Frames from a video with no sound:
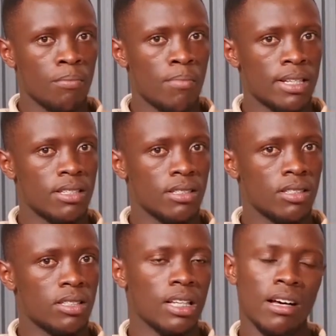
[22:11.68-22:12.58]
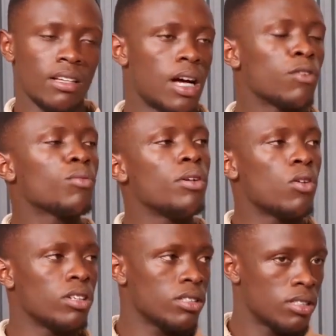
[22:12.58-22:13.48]
But I want to be
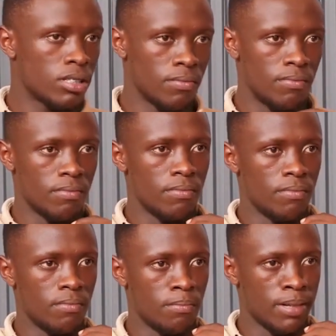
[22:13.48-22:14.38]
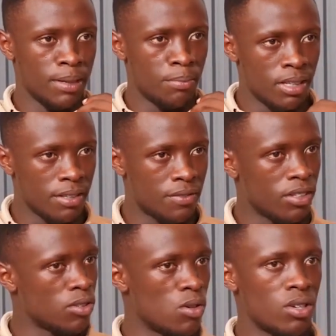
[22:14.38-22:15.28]
honest. My belief
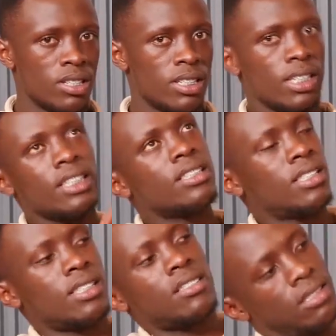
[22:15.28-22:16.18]
in God is